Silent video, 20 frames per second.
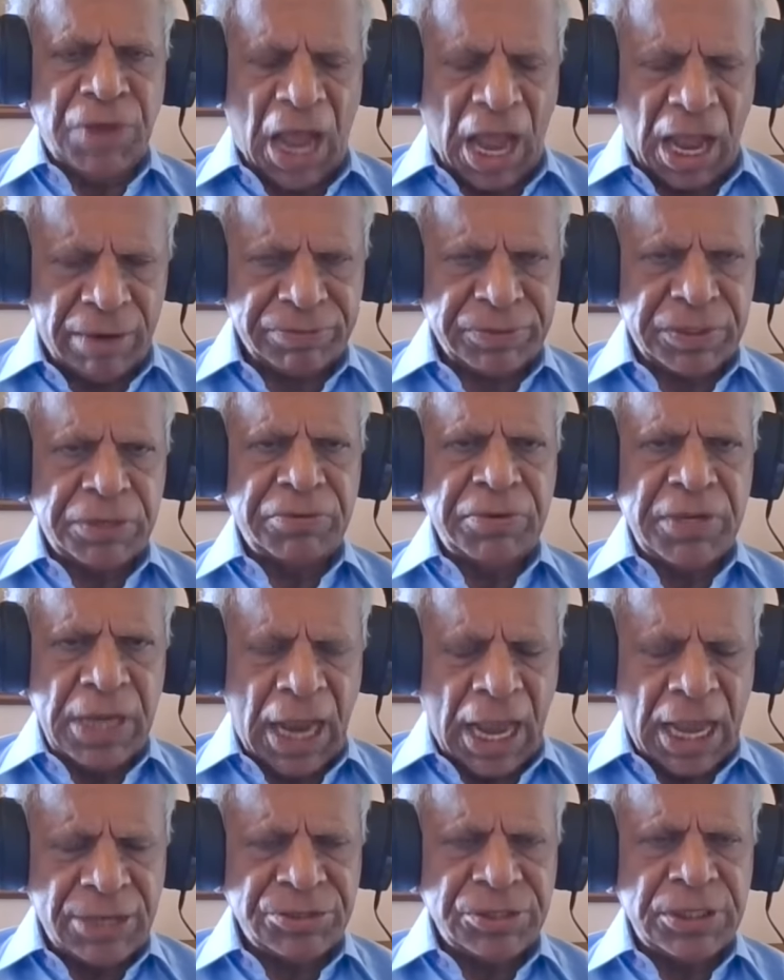After we
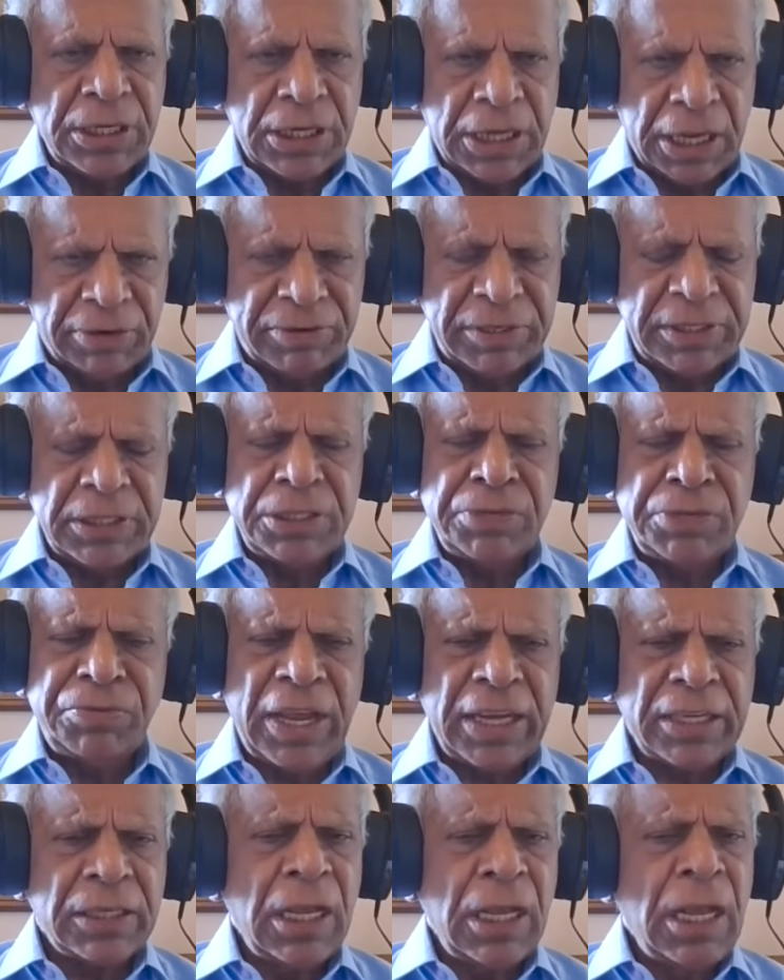asked, they gave it. In
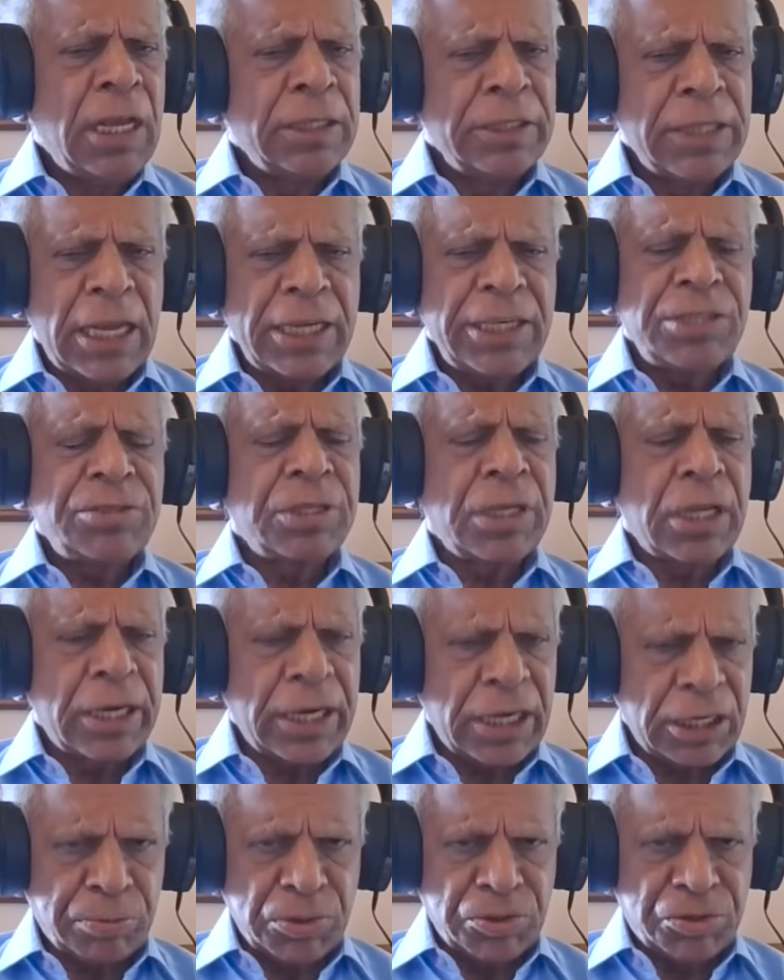fact, that is the
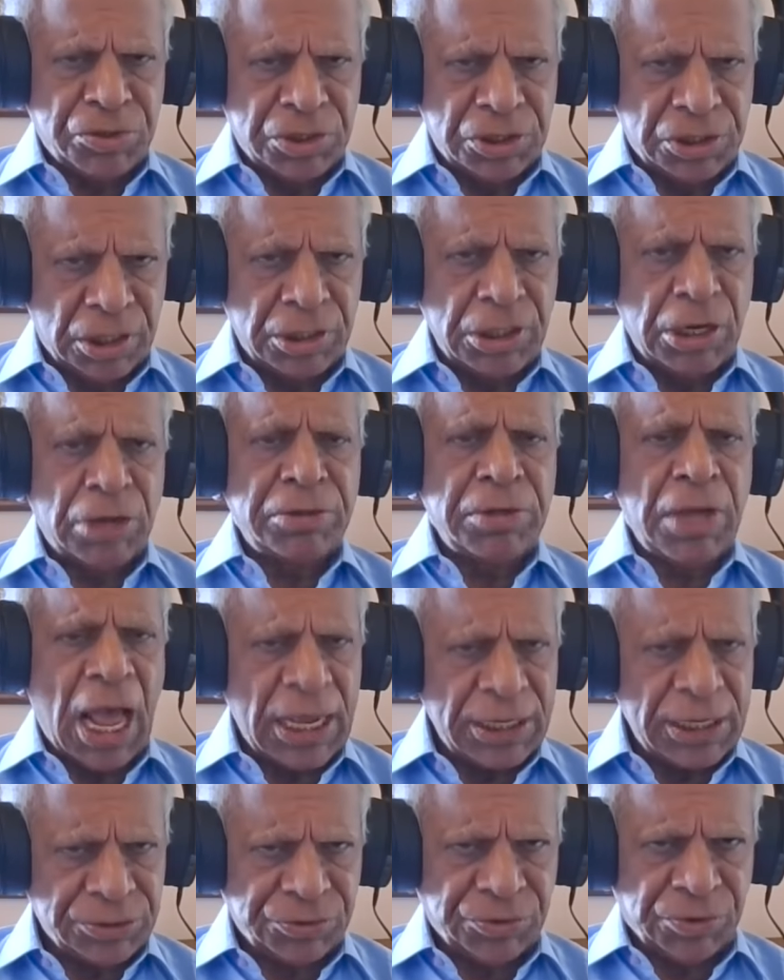correct procedure. You have to
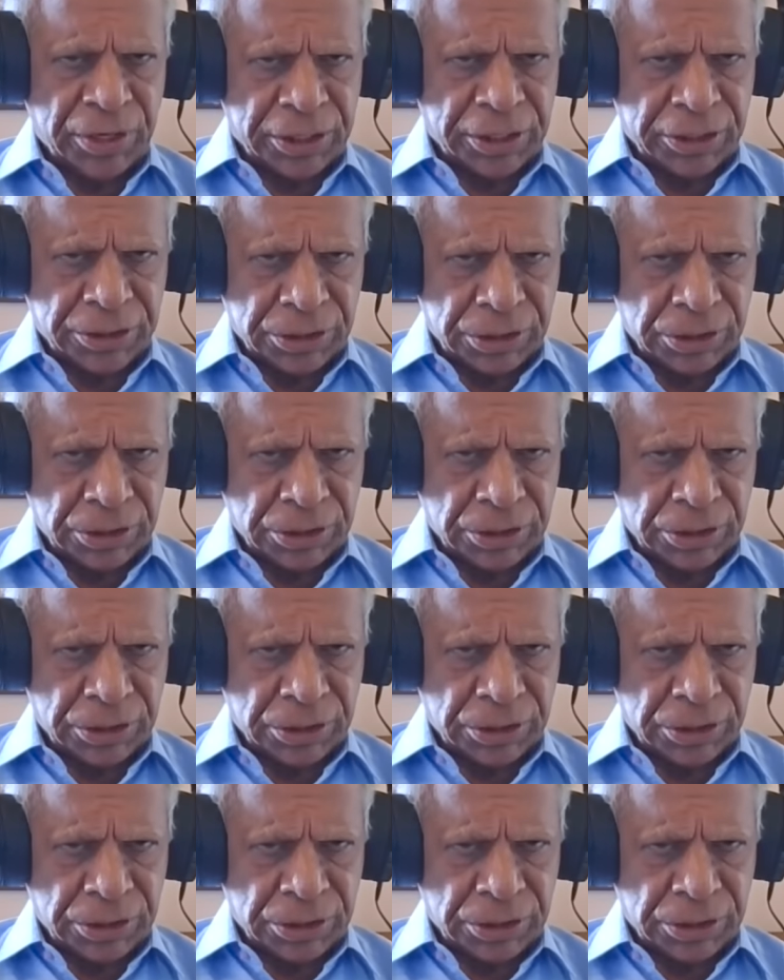ask for it.